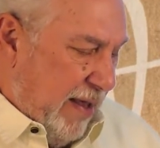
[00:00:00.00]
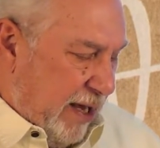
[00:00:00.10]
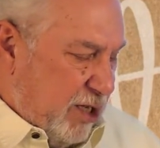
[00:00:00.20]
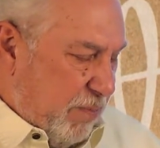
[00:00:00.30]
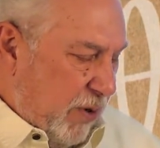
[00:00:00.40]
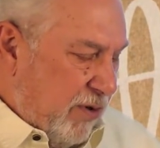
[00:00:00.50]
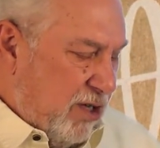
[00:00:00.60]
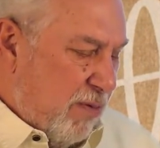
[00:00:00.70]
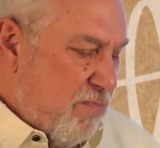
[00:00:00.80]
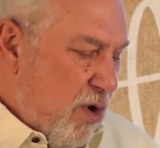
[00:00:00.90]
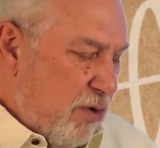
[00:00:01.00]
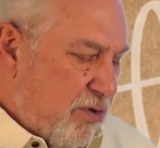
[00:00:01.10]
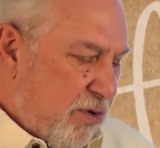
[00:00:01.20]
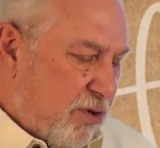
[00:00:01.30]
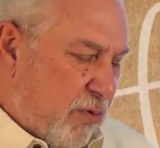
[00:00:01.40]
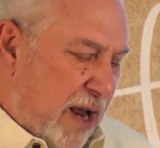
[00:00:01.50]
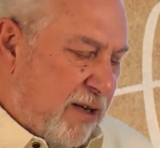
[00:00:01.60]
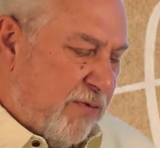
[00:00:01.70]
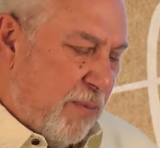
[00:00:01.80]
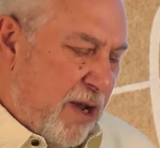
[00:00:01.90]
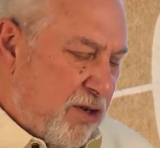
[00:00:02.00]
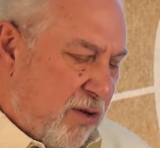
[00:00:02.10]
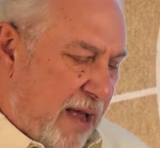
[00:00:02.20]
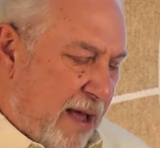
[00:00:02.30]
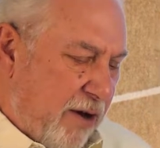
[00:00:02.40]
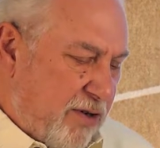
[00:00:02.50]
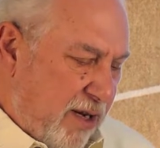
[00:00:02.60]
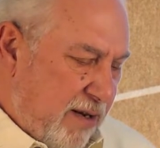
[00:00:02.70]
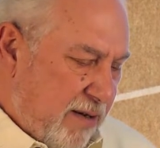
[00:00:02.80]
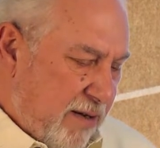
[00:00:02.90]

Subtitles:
experienced an emotional transformational energy,